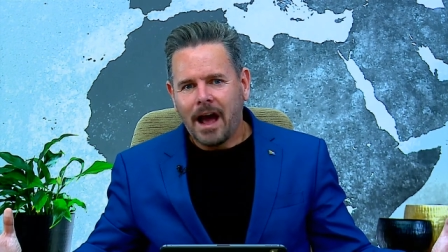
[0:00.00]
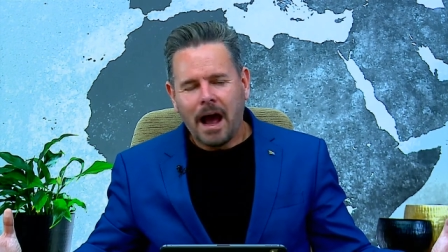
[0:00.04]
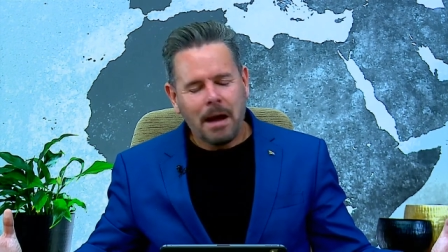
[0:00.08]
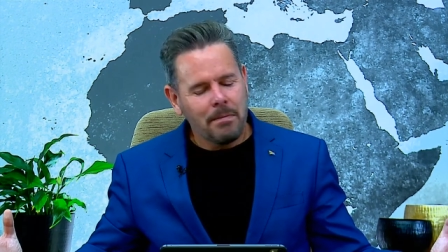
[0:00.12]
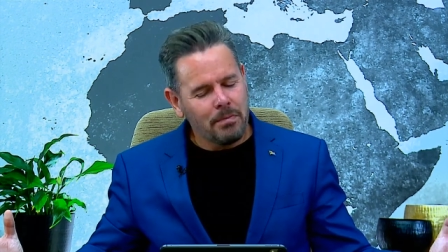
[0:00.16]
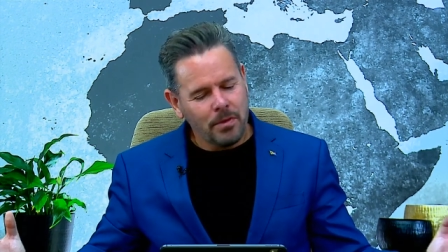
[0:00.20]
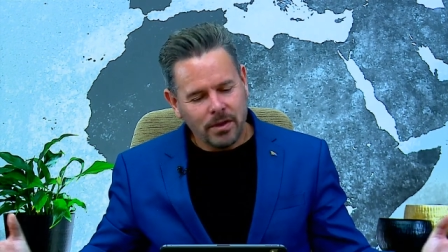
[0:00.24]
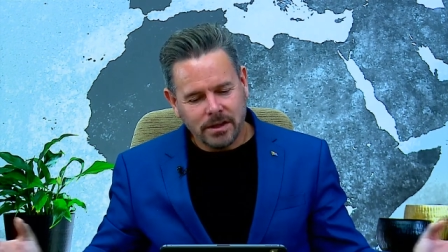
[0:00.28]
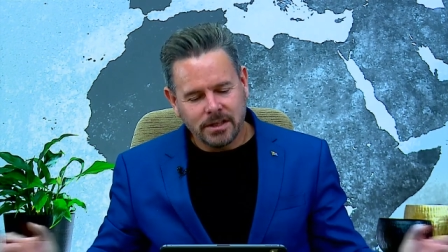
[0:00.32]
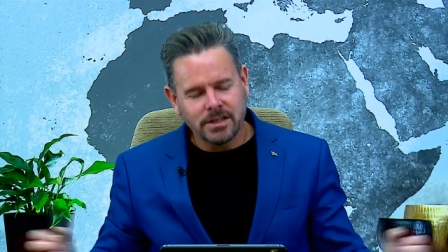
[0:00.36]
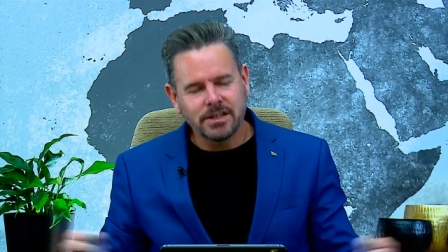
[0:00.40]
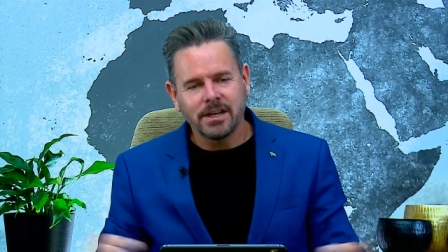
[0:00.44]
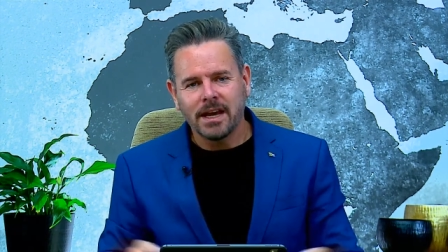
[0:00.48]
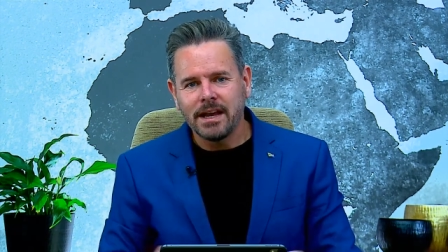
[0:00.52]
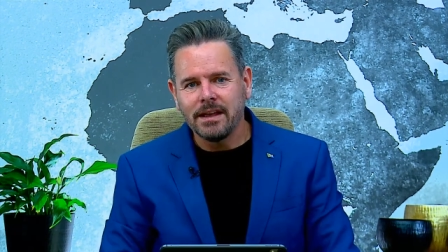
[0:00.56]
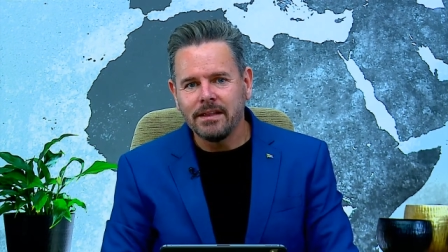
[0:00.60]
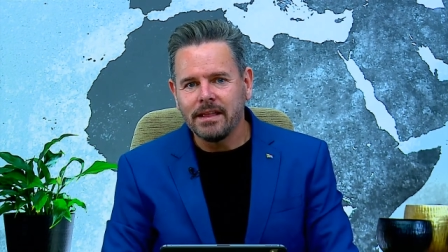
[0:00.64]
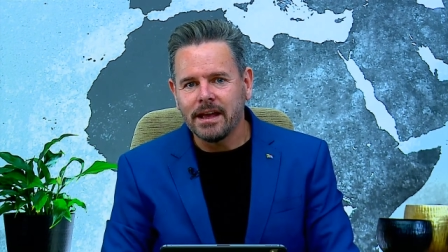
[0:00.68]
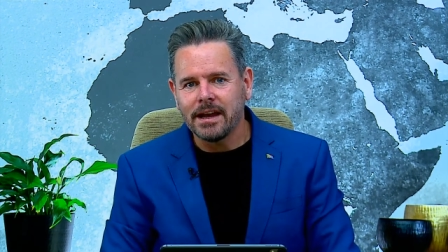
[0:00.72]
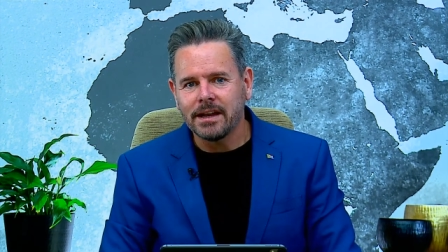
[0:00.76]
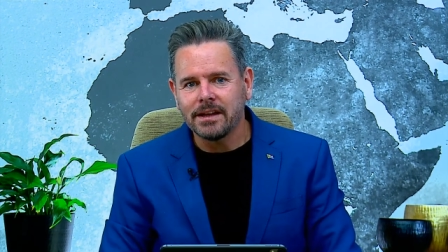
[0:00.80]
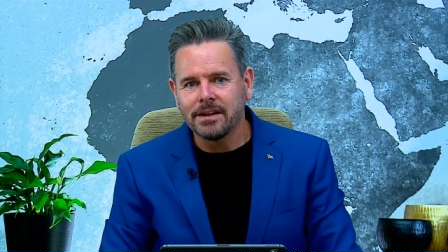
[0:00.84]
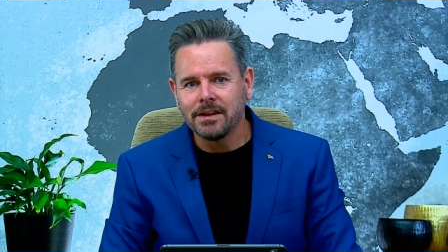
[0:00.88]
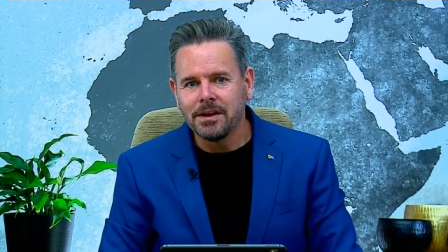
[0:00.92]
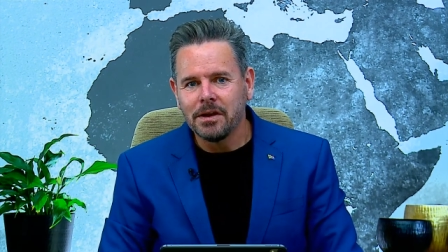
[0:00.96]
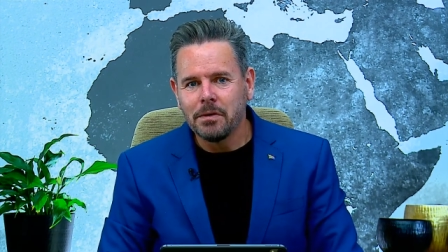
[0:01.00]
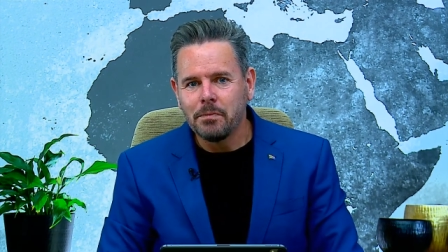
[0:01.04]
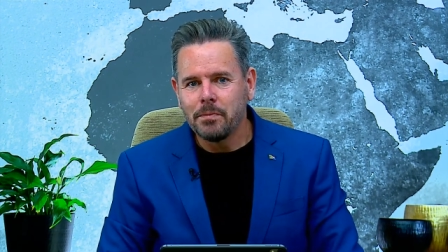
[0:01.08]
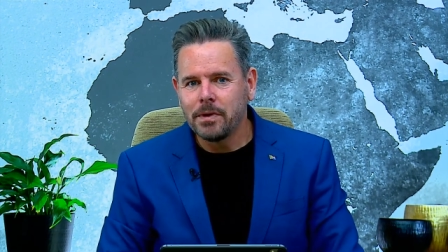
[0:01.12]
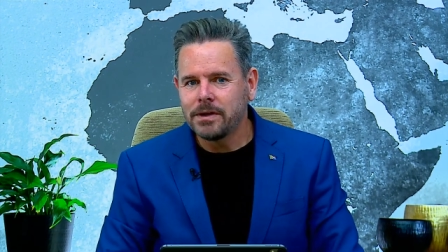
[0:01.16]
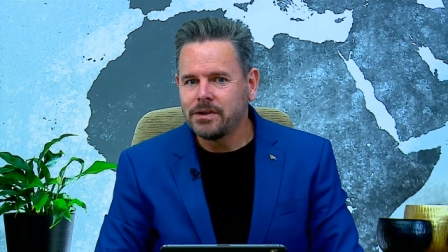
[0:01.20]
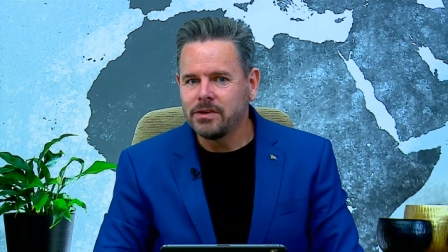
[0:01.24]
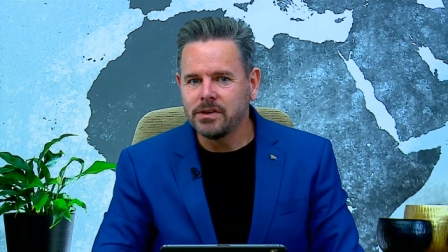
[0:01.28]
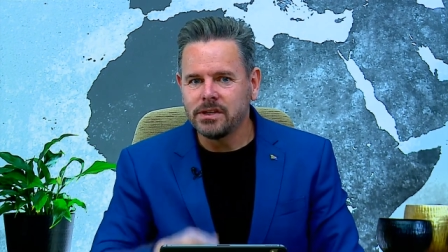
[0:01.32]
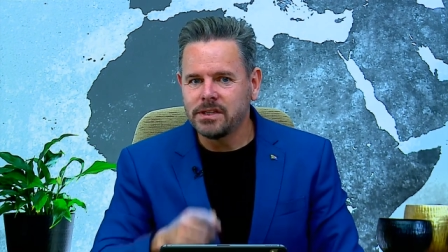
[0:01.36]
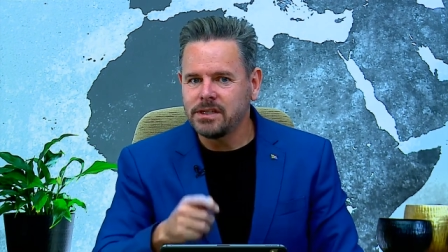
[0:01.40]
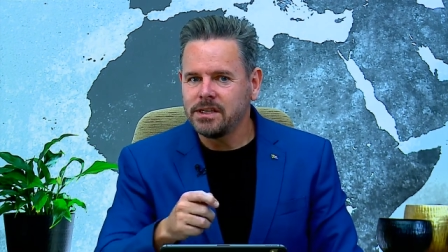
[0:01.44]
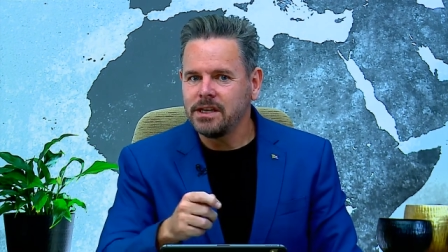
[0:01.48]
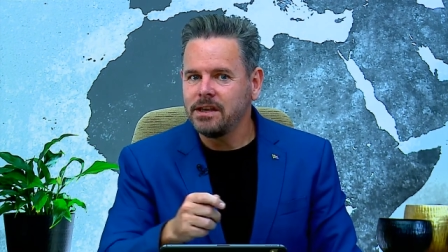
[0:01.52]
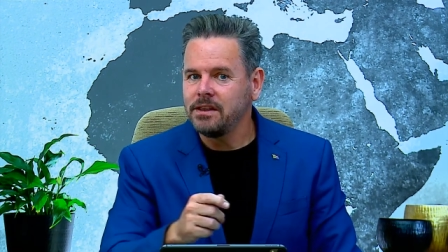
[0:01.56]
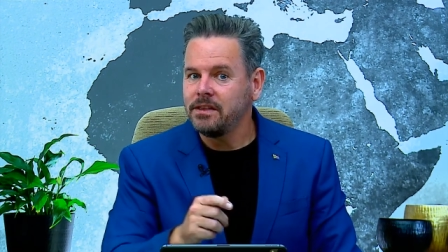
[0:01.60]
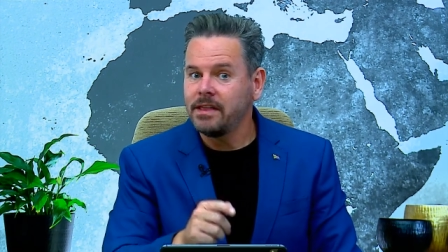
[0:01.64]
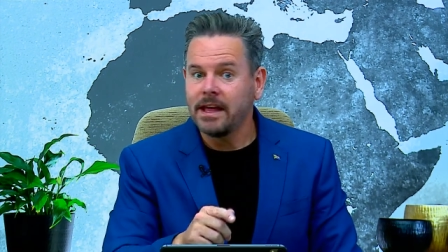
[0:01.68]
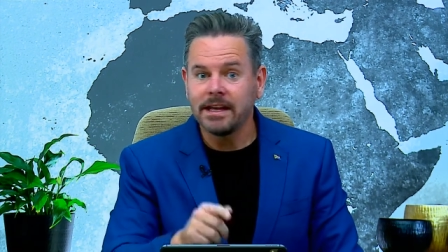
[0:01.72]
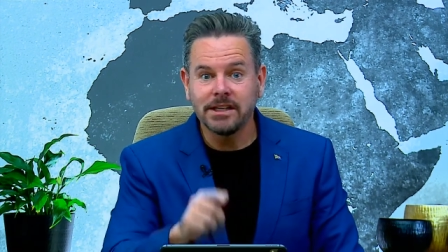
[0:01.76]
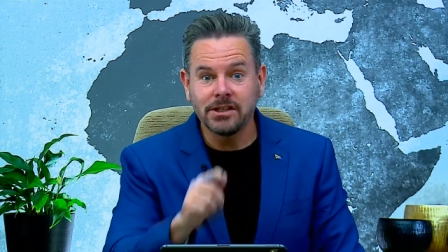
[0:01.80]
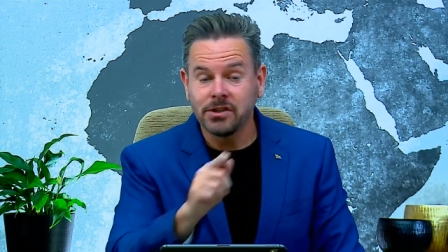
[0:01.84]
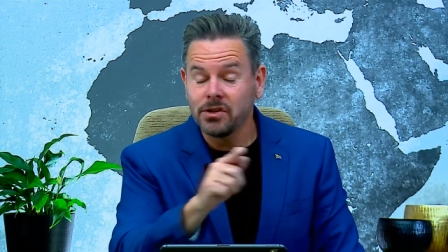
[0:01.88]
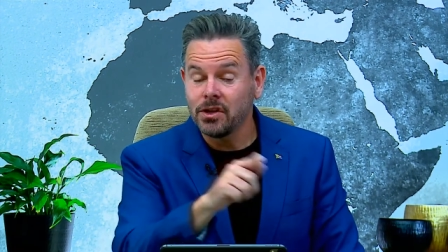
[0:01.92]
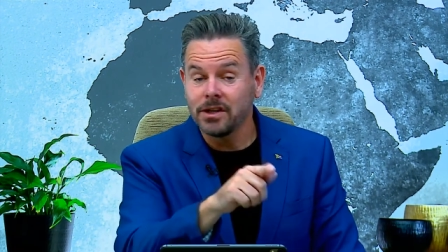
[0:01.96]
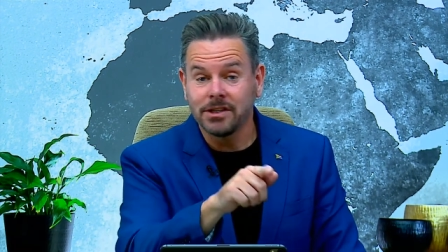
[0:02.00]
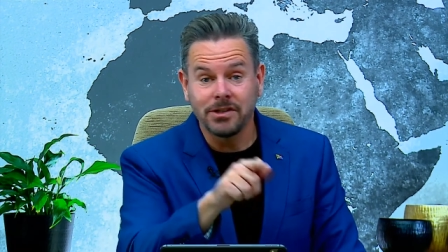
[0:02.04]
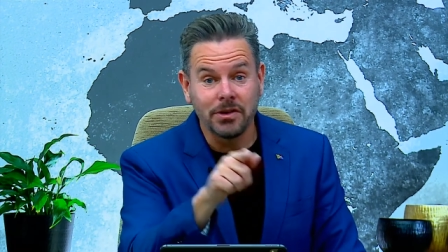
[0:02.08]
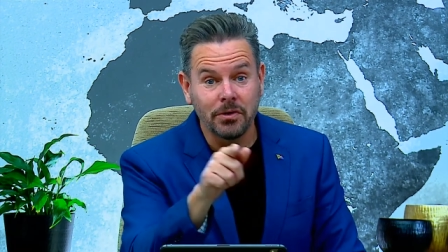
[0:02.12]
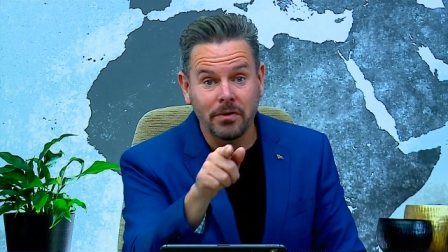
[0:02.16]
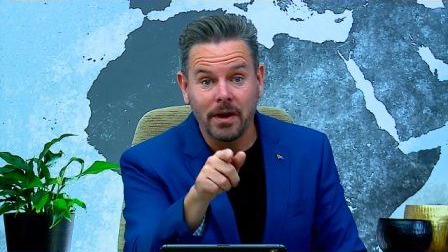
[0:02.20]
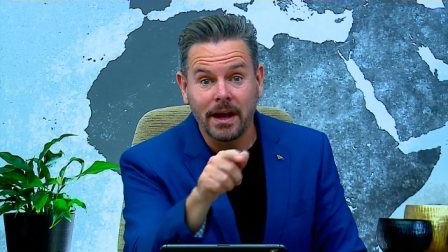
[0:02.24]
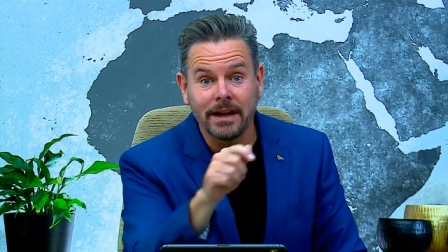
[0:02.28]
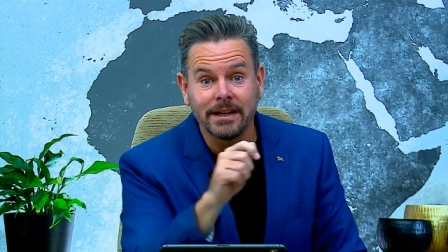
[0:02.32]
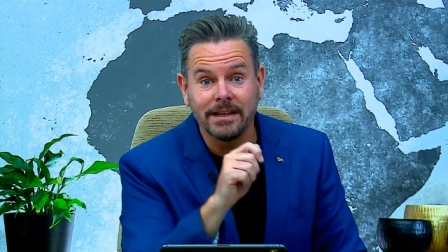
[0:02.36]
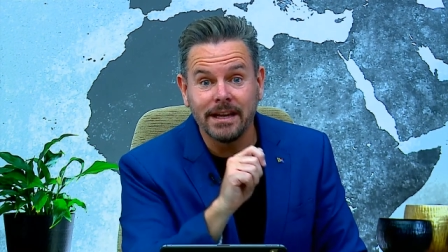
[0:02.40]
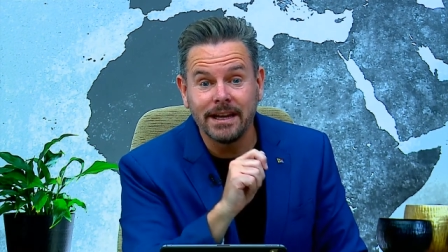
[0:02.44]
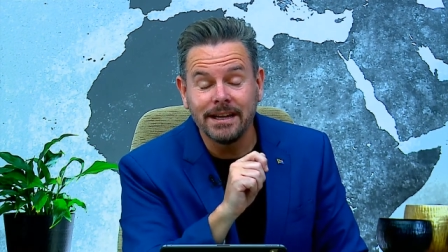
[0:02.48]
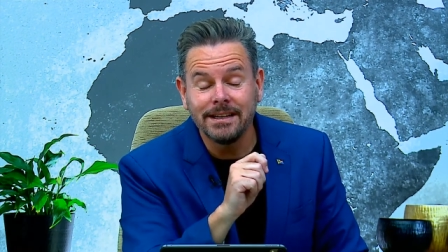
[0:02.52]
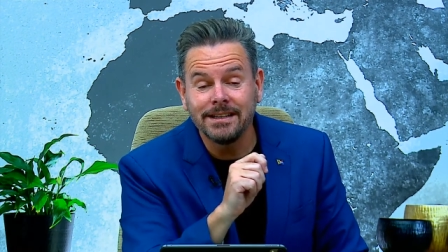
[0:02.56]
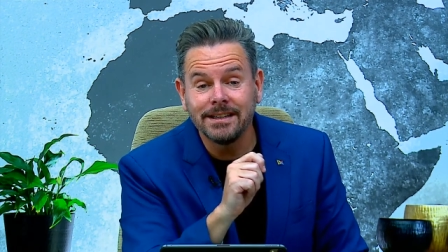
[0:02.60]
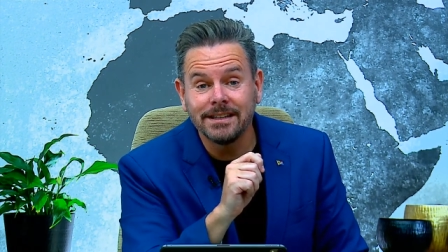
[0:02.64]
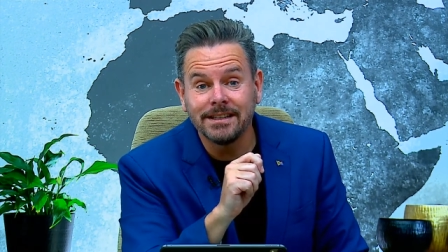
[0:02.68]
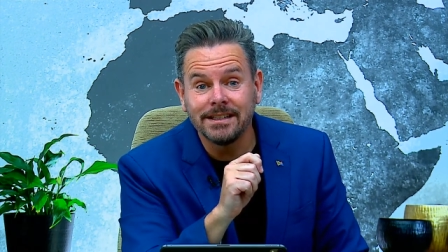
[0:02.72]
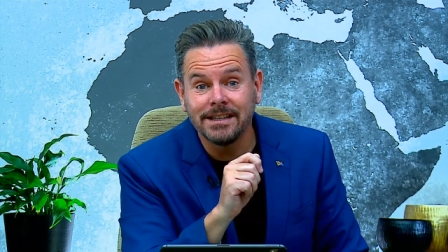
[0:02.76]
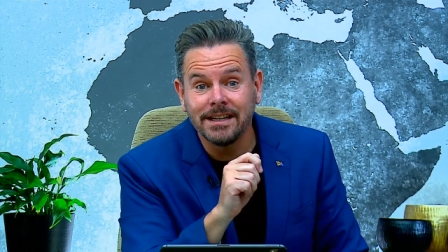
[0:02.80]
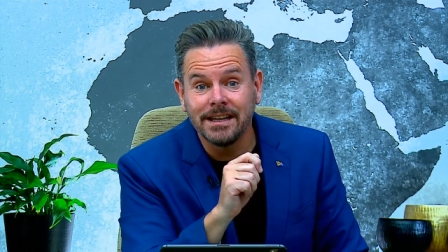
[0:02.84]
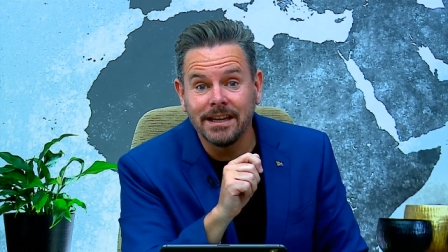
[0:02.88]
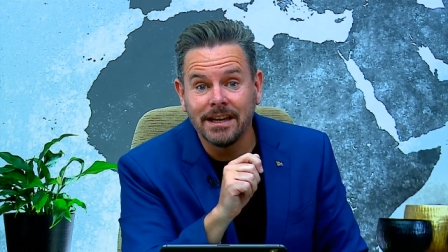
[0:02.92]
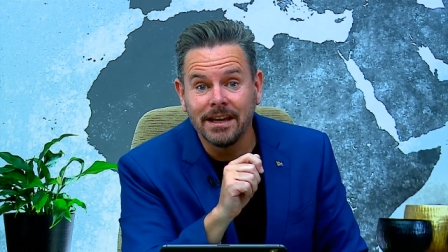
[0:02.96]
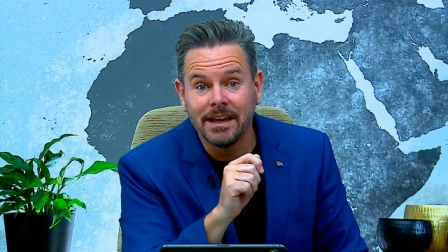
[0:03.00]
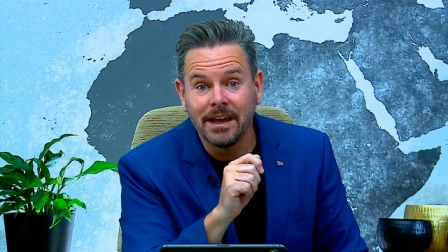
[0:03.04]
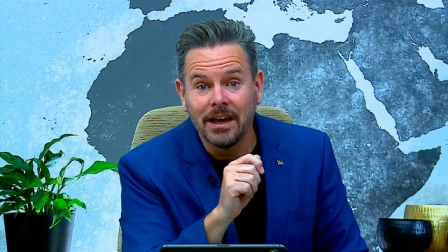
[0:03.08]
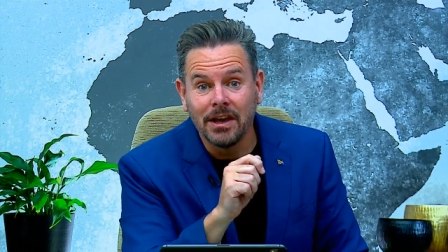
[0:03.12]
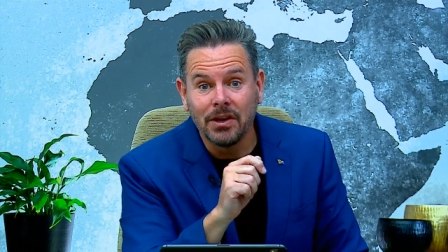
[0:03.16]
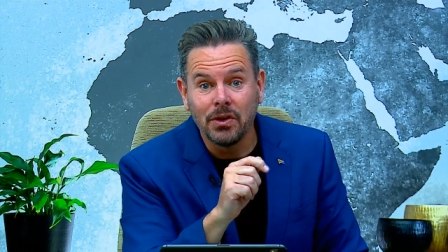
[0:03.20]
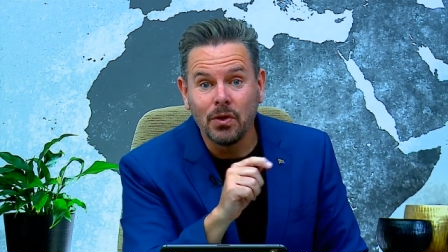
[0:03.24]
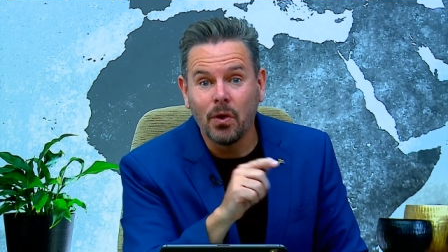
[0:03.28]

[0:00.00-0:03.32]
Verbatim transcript: I'm not saying that. But you see, that's not your identity.